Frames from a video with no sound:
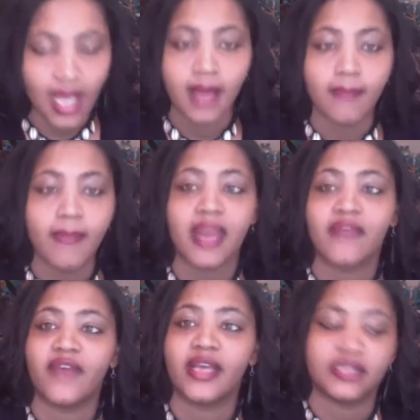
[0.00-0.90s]

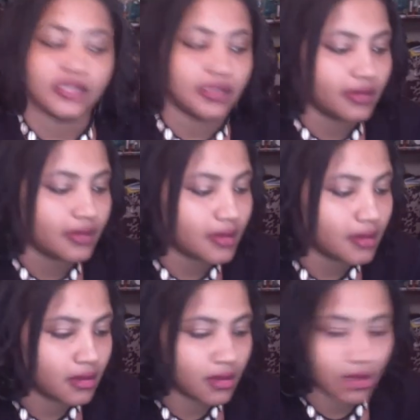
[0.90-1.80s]
Manifest
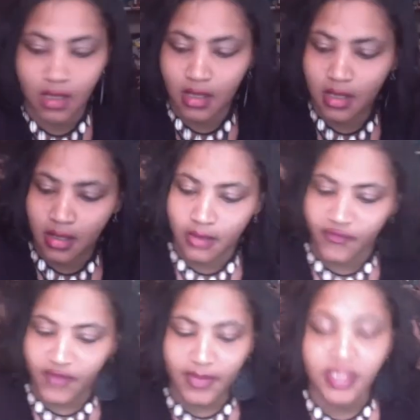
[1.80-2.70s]

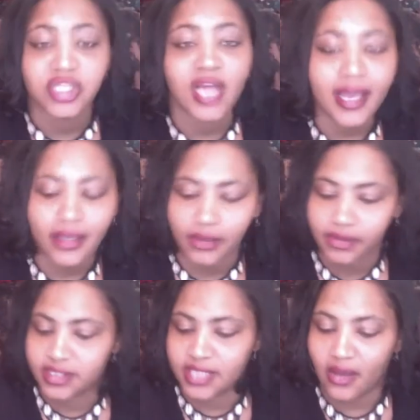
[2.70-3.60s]
from the child
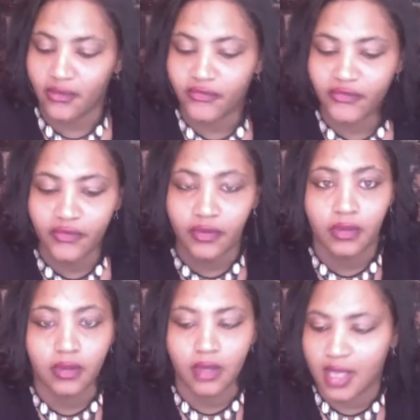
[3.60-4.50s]
self.
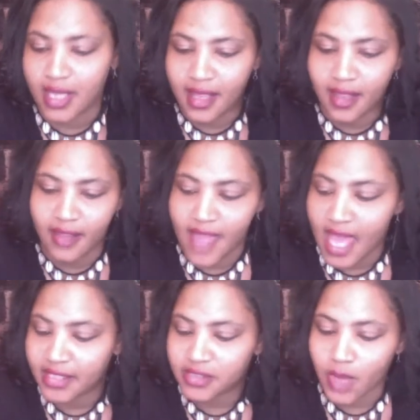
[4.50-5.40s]
That
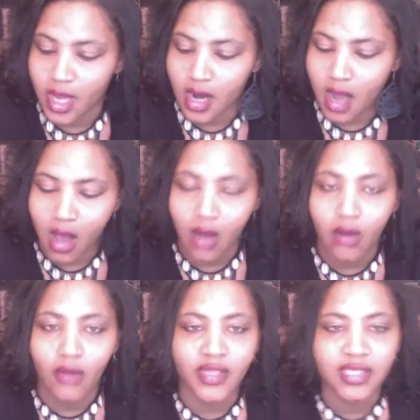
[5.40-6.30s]
is where all
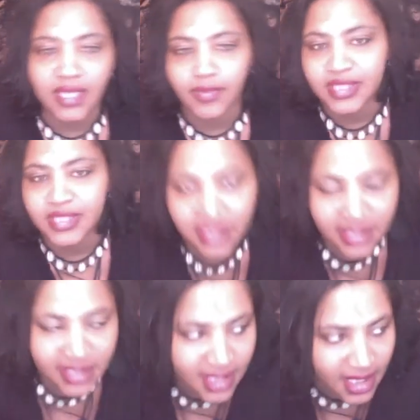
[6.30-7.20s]
the deepest
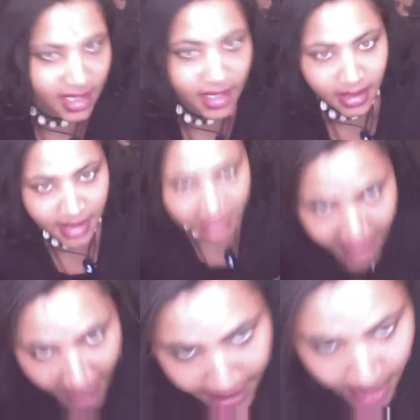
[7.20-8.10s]
seated
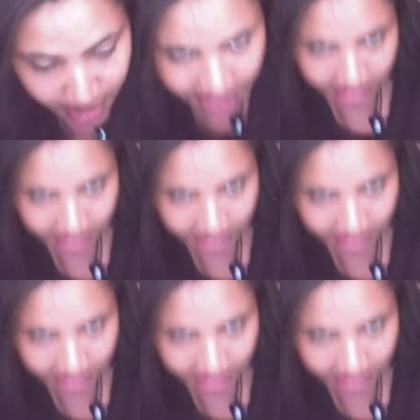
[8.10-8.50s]
desires